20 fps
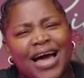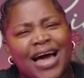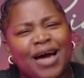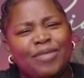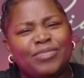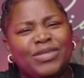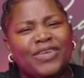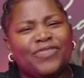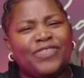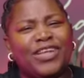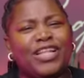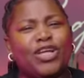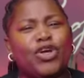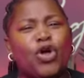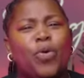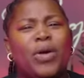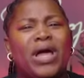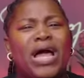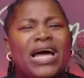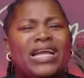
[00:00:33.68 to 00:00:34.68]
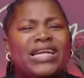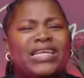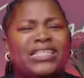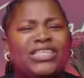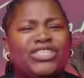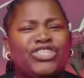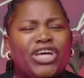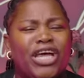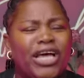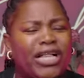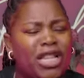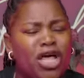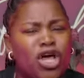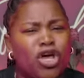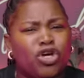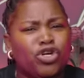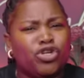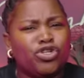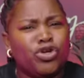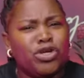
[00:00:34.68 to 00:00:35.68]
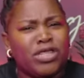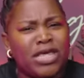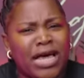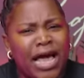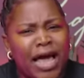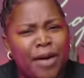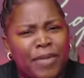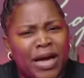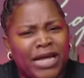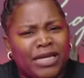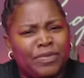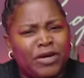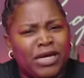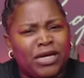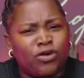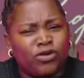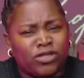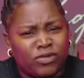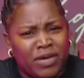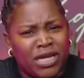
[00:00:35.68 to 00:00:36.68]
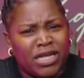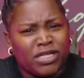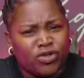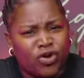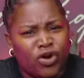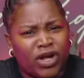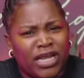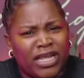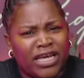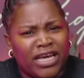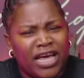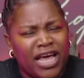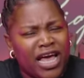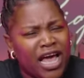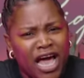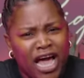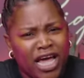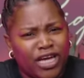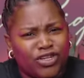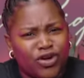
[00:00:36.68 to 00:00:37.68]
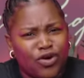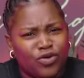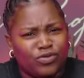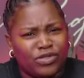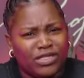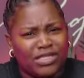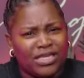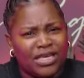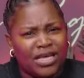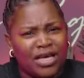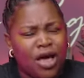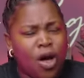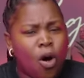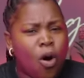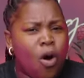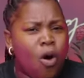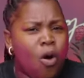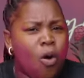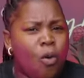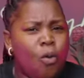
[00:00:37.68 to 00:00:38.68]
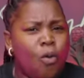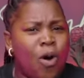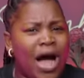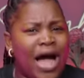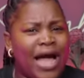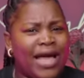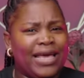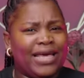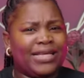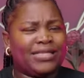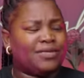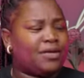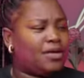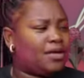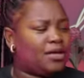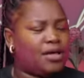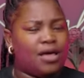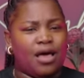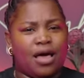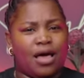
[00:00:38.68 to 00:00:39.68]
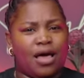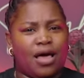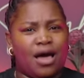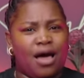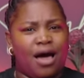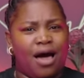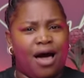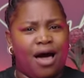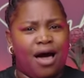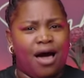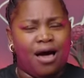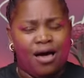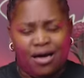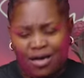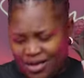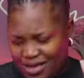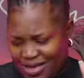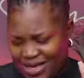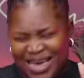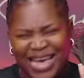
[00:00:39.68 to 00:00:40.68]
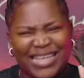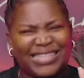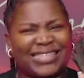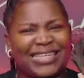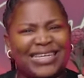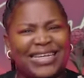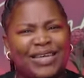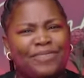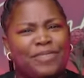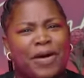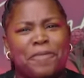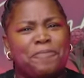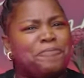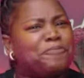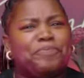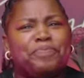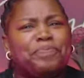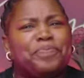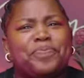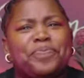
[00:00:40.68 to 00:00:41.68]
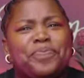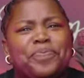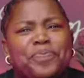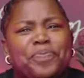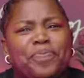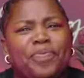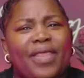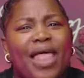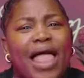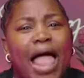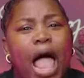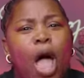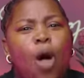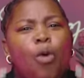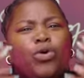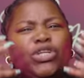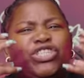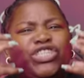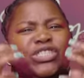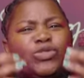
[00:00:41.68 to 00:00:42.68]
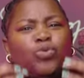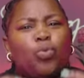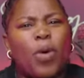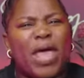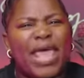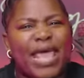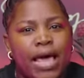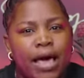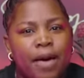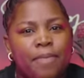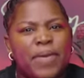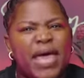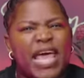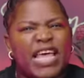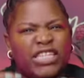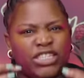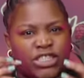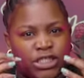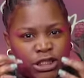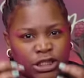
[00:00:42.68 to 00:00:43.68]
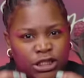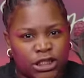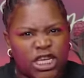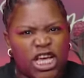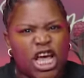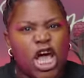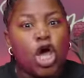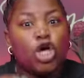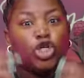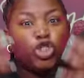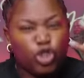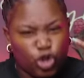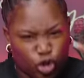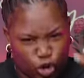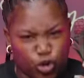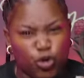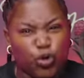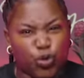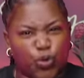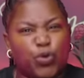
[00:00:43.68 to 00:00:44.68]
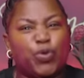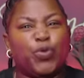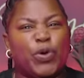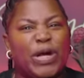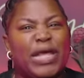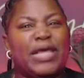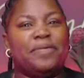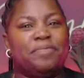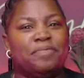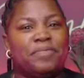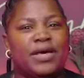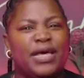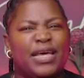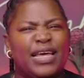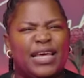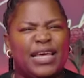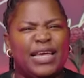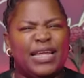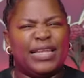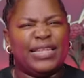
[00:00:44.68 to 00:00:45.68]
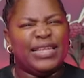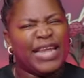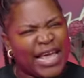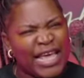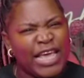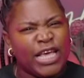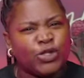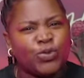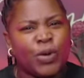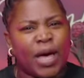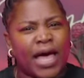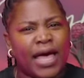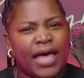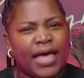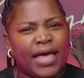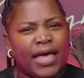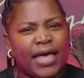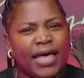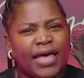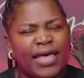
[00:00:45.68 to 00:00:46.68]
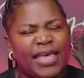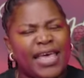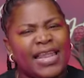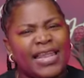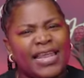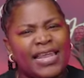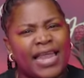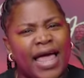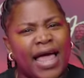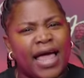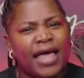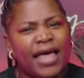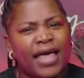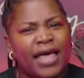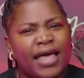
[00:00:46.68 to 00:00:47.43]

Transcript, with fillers: I'm definitely going under the jail. Do you think I mind being Rosemary's colleague? I don't. Why is. Ah! I would just wake up and just scream. Nyangizwa, yenina.